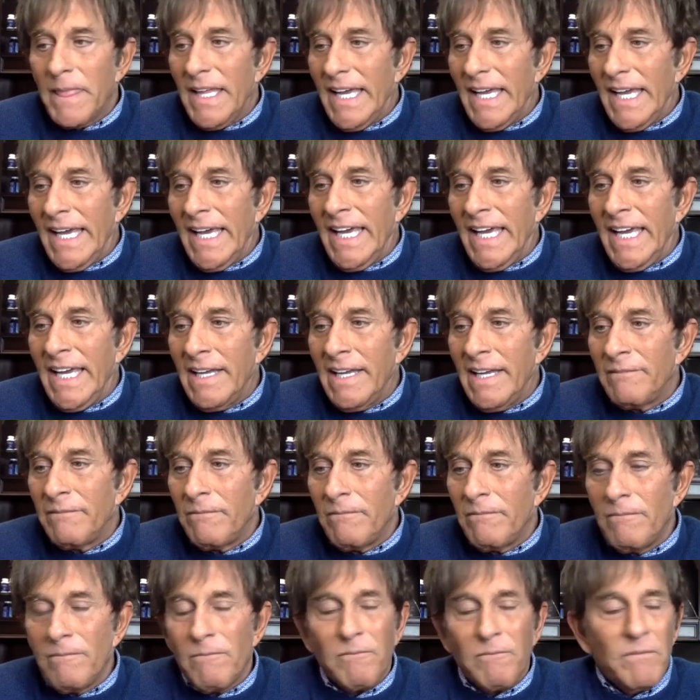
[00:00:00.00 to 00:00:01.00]
and
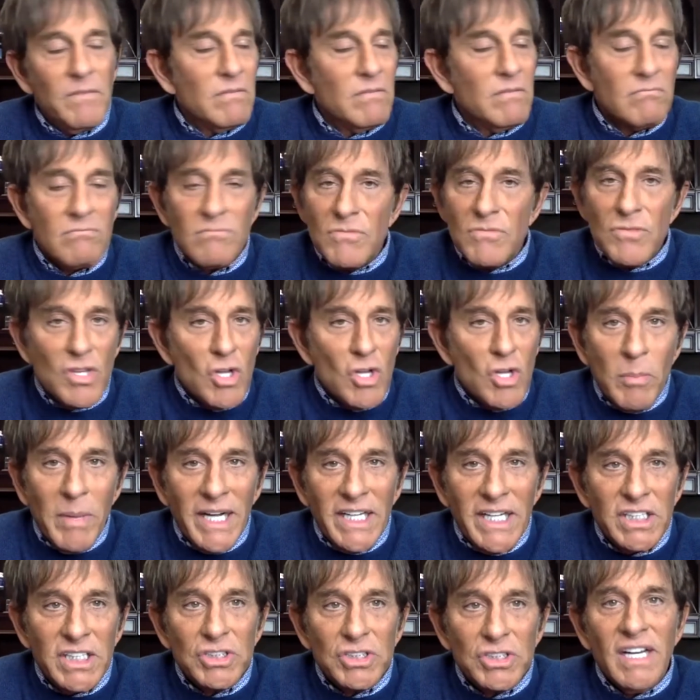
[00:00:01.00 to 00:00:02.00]
none
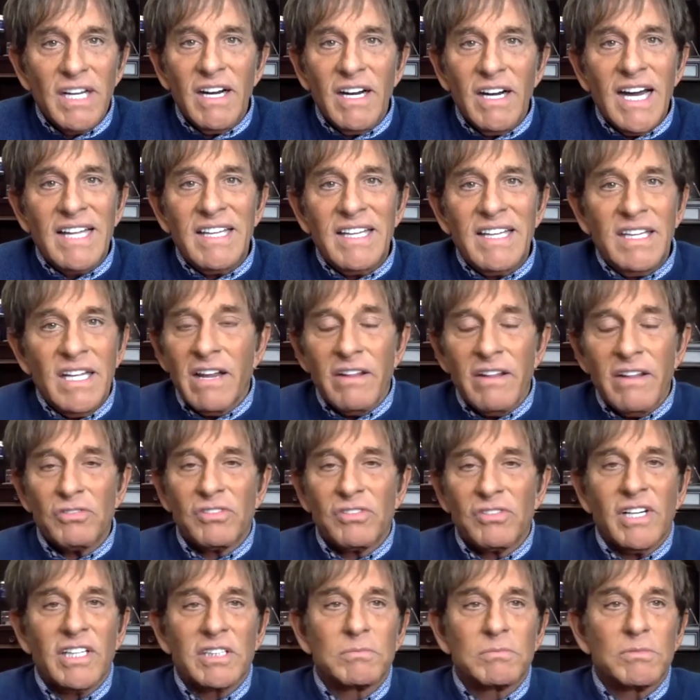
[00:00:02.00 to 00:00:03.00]
of those
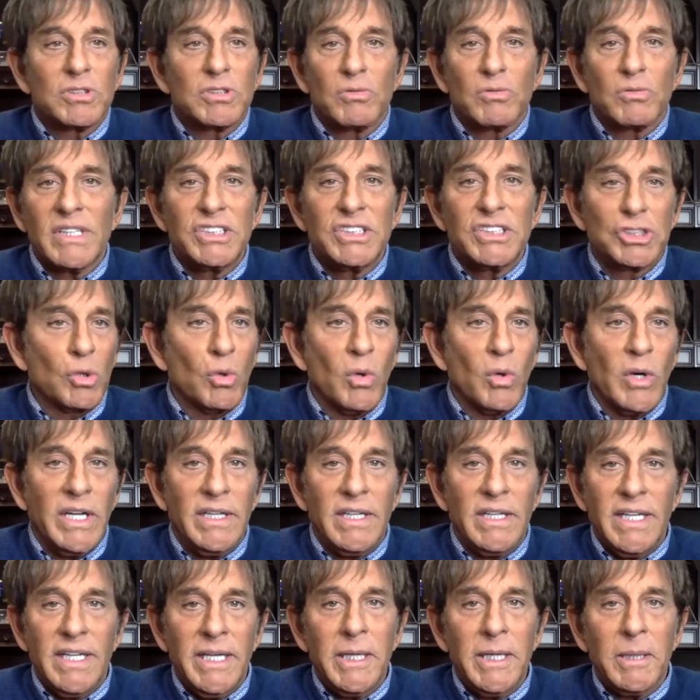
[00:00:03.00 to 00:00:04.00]
customers really
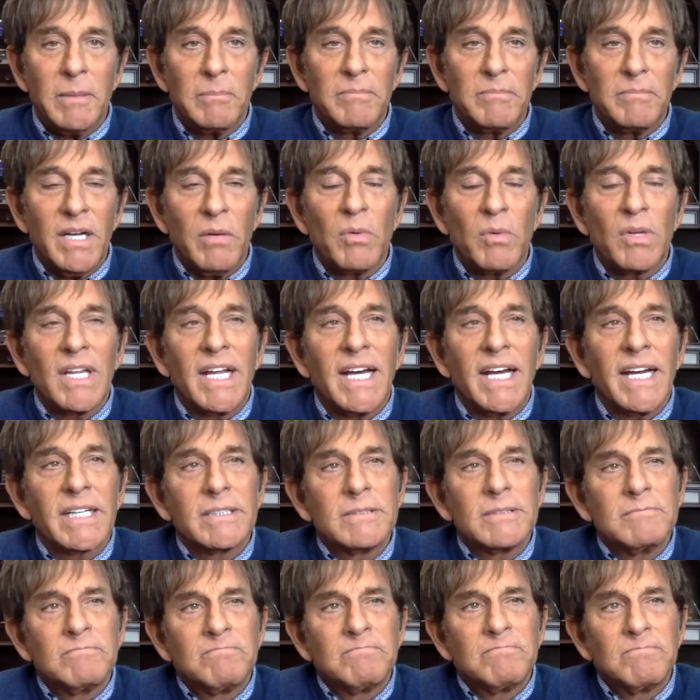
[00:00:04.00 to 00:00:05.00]
join M. And we're like,
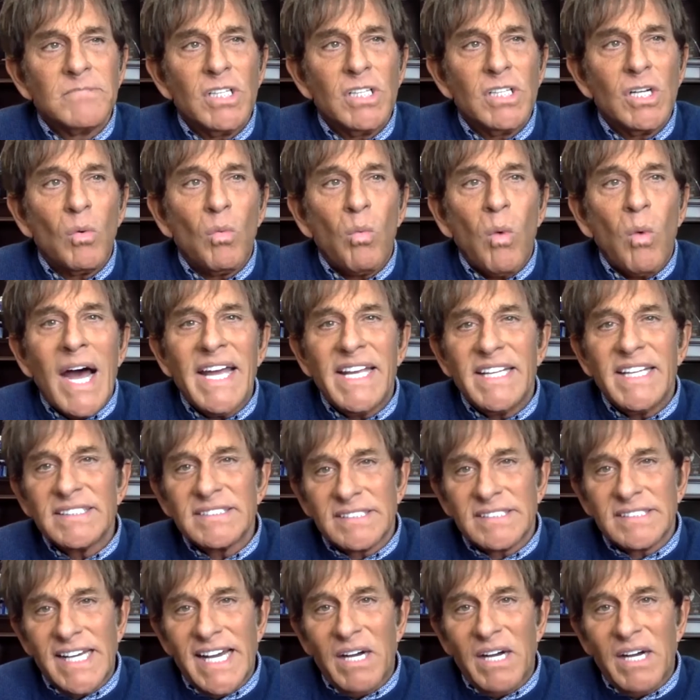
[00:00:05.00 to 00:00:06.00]
you know, why
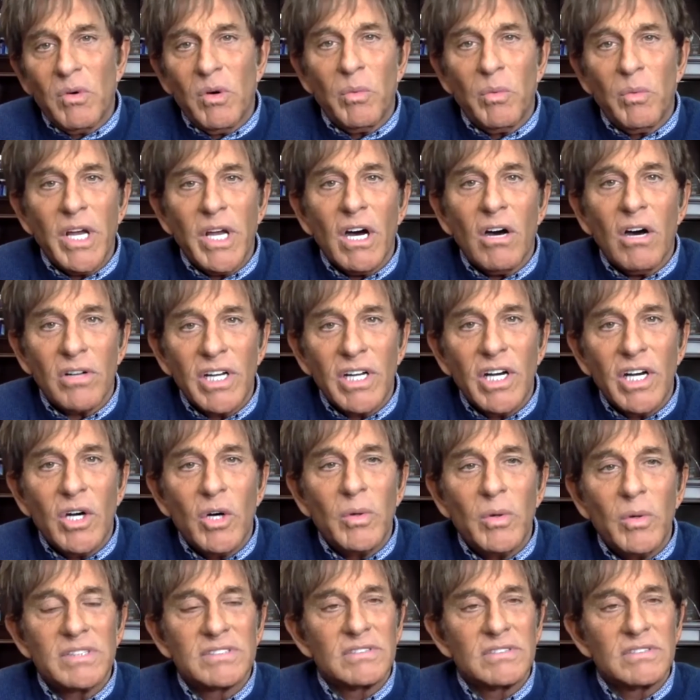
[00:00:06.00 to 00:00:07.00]
is that? Well, we all
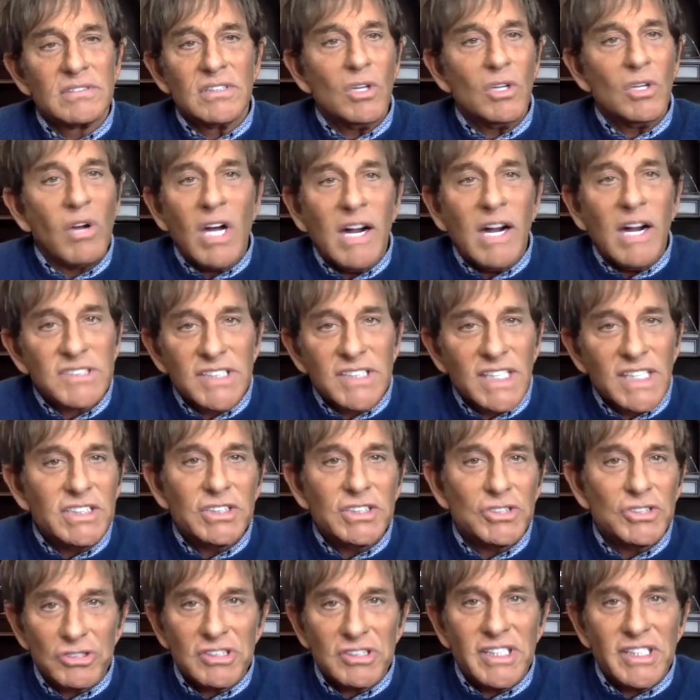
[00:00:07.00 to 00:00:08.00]
know is no
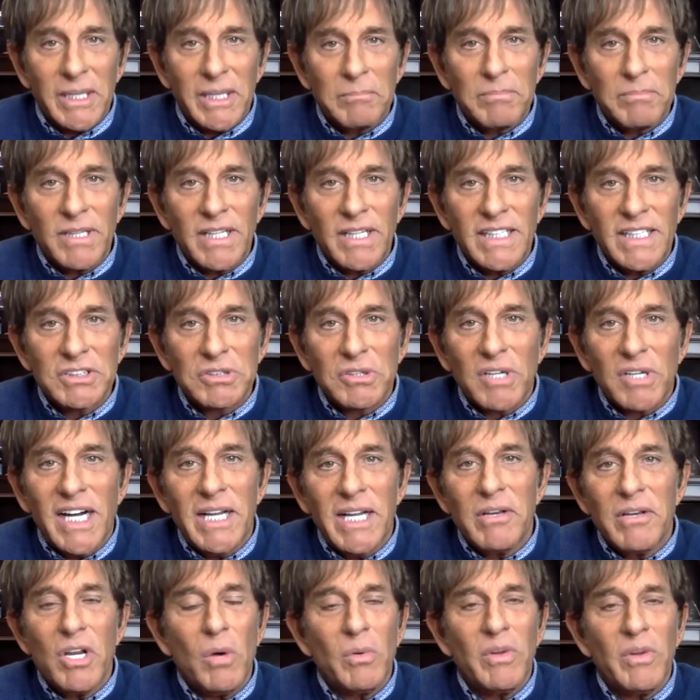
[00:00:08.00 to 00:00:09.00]
conversations are taking place,
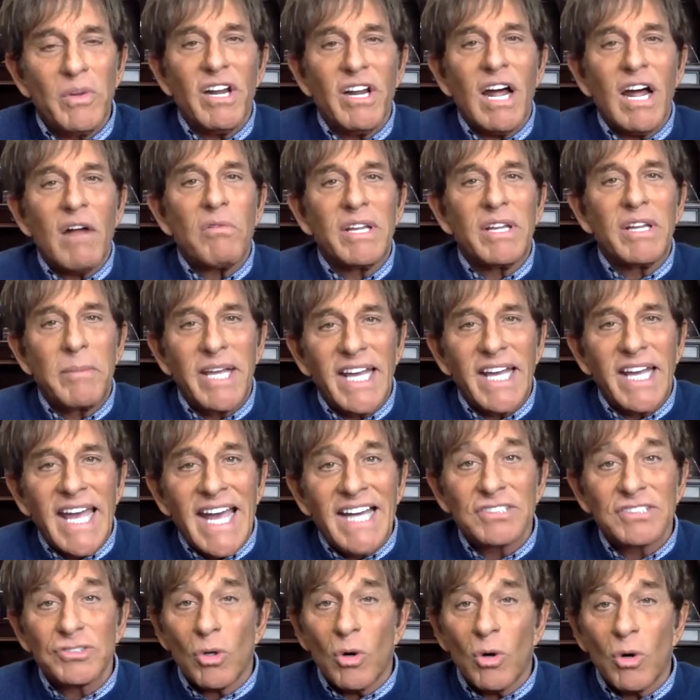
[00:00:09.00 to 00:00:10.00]
right? No, they're not really being
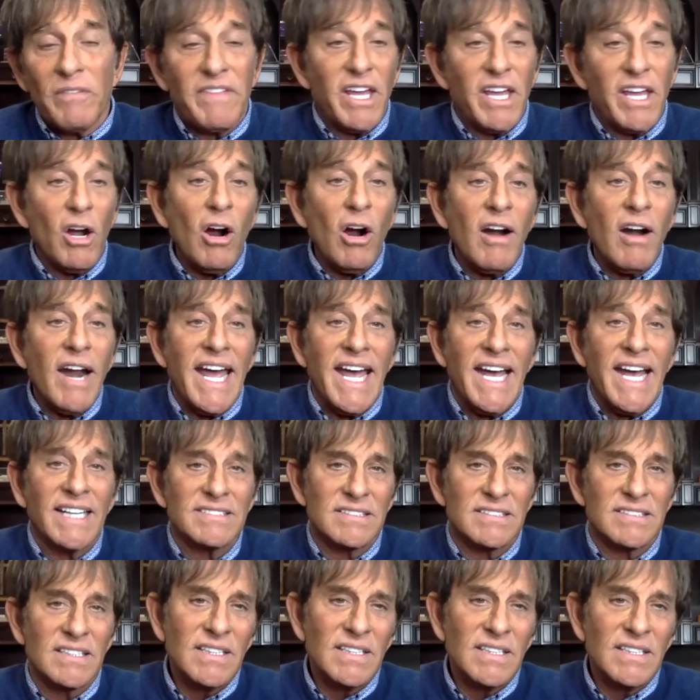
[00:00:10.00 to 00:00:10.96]
asked, or if they are asked,